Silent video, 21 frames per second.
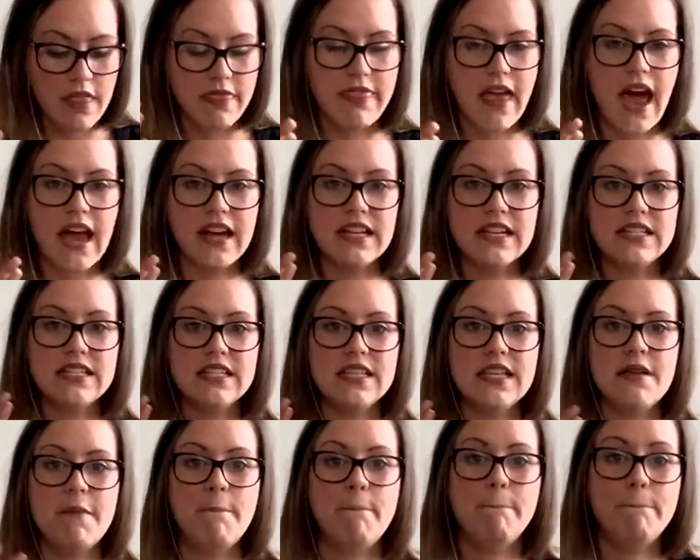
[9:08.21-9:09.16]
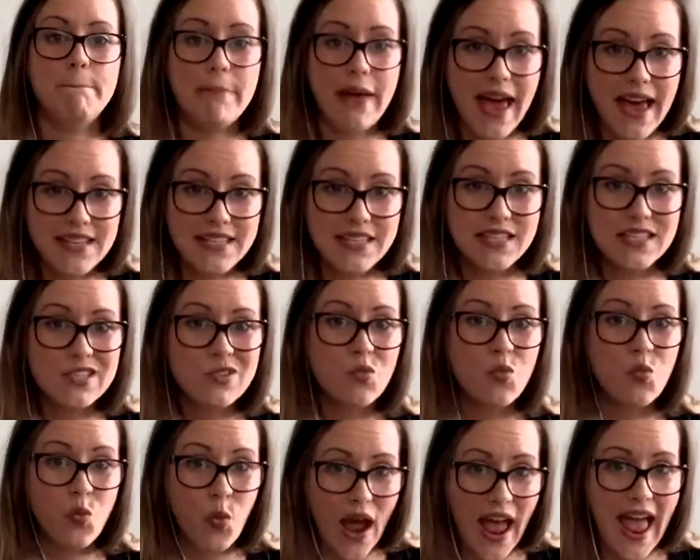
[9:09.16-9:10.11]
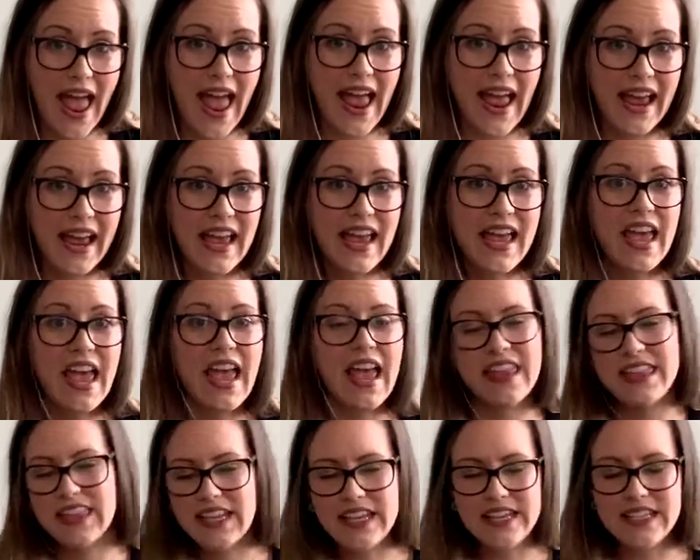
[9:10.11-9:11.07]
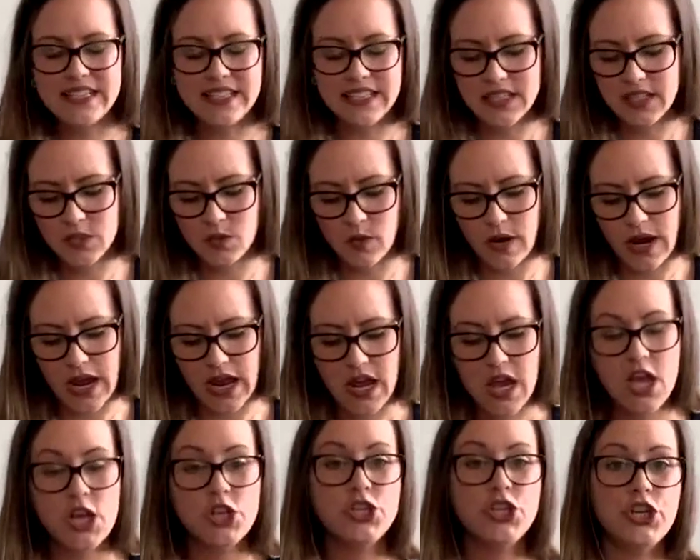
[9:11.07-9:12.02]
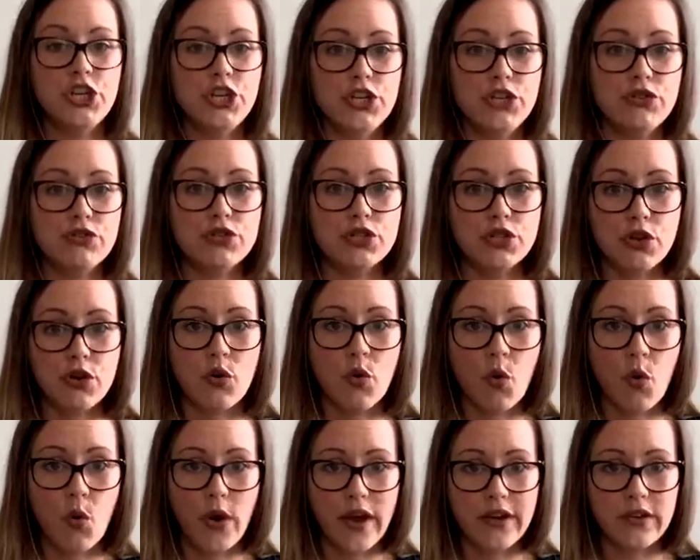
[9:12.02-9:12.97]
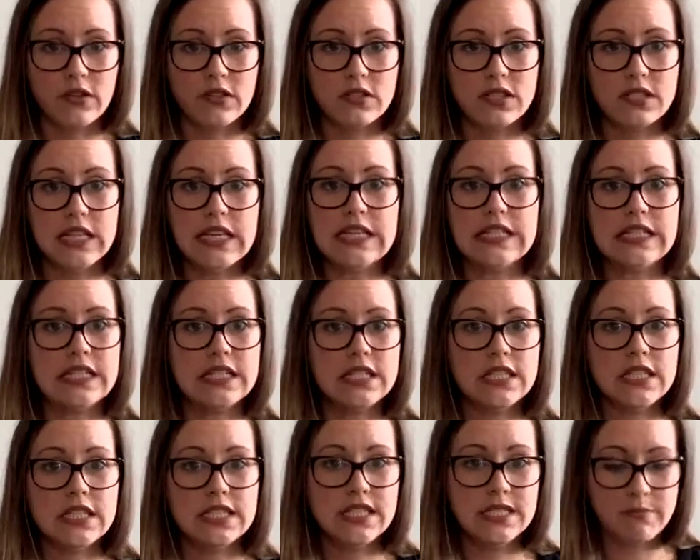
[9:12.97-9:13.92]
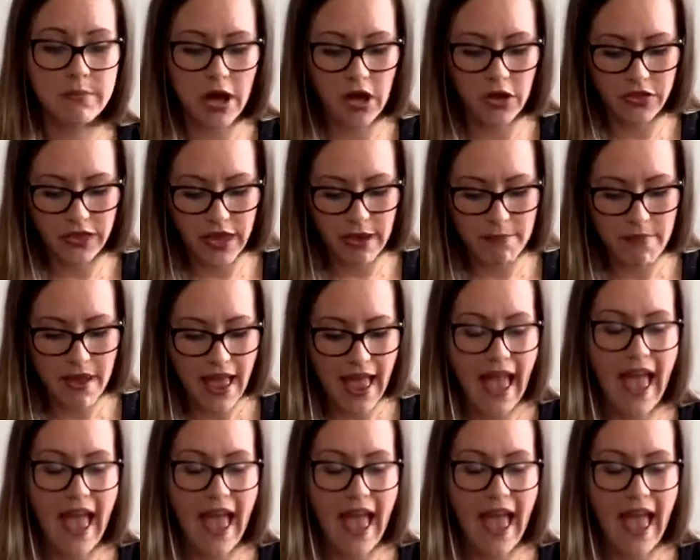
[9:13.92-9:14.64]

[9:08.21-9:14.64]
That is the best way and the easiest way to use your oils, is to smell them.